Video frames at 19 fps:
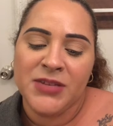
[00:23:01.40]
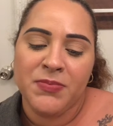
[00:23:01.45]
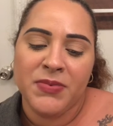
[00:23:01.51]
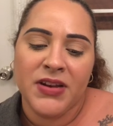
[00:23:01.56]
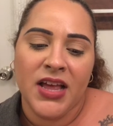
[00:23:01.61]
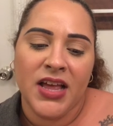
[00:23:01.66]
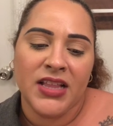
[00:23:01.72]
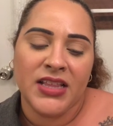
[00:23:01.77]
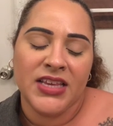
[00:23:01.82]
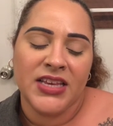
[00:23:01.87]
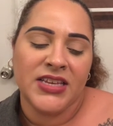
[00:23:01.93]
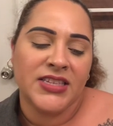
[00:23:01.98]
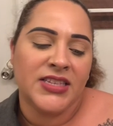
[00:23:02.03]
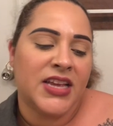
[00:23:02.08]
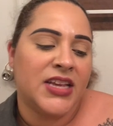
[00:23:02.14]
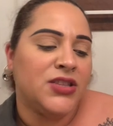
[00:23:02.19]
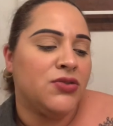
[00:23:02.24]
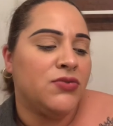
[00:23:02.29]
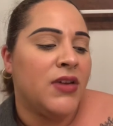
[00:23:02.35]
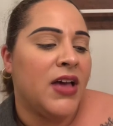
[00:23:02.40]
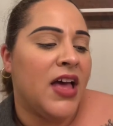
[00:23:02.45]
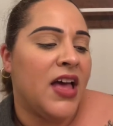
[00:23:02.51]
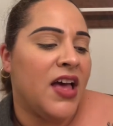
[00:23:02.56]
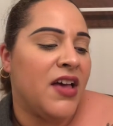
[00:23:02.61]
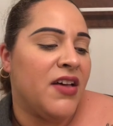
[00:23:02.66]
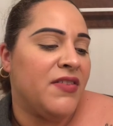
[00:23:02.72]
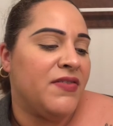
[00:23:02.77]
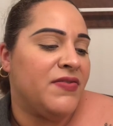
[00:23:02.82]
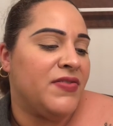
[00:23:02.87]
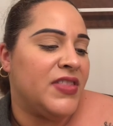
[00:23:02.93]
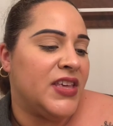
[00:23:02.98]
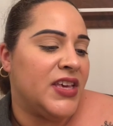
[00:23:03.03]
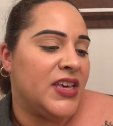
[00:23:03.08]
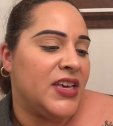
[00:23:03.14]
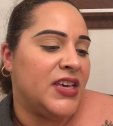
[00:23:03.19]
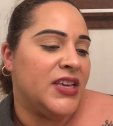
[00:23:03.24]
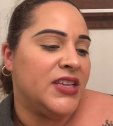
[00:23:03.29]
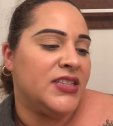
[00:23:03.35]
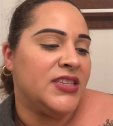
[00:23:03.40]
but not least, I do have the